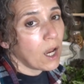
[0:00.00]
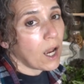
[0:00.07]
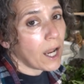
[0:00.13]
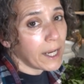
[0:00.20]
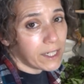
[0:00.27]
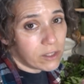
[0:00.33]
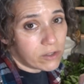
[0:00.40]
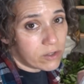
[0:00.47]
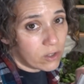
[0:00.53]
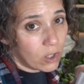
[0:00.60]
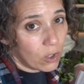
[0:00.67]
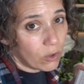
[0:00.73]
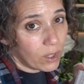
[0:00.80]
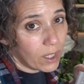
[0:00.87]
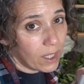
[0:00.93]
I just
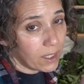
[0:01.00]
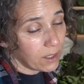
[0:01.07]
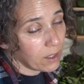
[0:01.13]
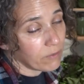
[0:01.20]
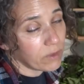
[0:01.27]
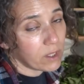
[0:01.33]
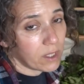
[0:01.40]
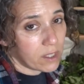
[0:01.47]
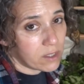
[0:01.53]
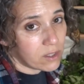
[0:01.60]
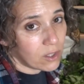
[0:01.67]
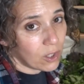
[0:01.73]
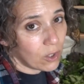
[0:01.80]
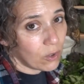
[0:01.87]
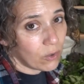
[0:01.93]
know that I love the
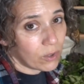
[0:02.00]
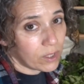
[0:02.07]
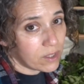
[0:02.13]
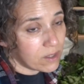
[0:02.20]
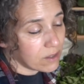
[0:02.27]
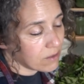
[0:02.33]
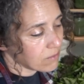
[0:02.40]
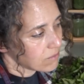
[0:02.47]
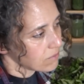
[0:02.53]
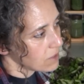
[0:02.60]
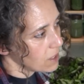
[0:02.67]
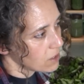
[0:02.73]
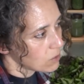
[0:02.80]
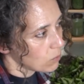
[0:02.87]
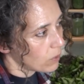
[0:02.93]
Nesco. It's,
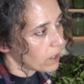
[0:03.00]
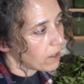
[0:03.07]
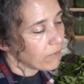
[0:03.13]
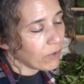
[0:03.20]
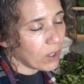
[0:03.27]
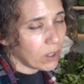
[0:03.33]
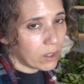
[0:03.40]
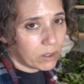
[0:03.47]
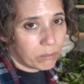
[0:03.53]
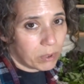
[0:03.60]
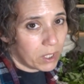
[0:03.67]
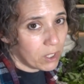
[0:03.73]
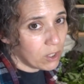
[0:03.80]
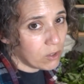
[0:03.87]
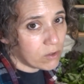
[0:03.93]
it's what I've
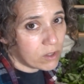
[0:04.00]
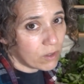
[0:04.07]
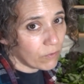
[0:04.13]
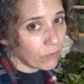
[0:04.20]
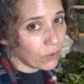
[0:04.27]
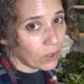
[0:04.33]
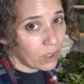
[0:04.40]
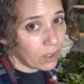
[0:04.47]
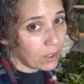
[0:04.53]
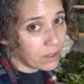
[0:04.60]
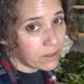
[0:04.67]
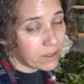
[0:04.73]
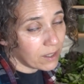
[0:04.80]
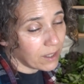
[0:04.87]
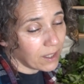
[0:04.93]
been using for a
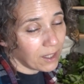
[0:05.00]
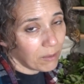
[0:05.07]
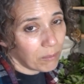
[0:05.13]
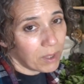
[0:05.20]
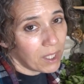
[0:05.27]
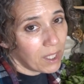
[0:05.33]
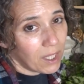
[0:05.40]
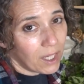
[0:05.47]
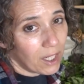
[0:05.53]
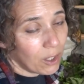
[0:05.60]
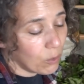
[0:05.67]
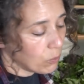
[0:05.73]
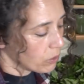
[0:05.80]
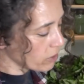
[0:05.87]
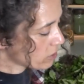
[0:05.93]
long time and
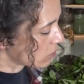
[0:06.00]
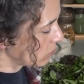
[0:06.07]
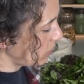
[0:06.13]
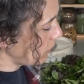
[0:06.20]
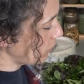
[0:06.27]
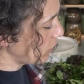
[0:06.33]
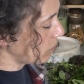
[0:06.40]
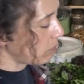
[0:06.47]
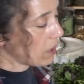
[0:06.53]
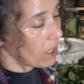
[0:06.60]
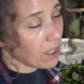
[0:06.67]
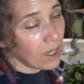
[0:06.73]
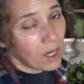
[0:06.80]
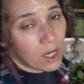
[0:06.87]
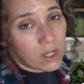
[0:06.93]
it works great for
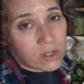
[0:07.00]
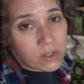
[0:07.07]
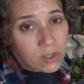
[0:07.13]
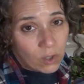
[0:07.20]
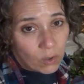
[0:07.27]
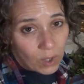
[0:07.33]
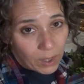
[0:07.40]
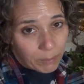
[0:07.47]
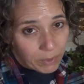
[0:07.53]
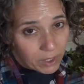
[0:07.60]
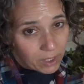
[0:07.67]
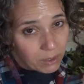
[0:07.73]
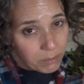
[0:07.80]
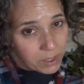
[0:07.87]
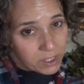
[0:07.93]
me. So I'm
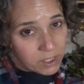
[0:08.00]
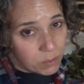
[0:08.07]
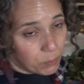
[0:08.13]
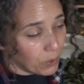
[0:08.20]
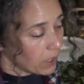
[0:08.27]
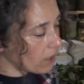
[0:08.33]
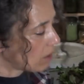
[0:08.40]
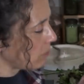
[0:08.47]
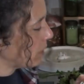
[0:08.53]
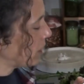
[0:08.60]
going to be spreading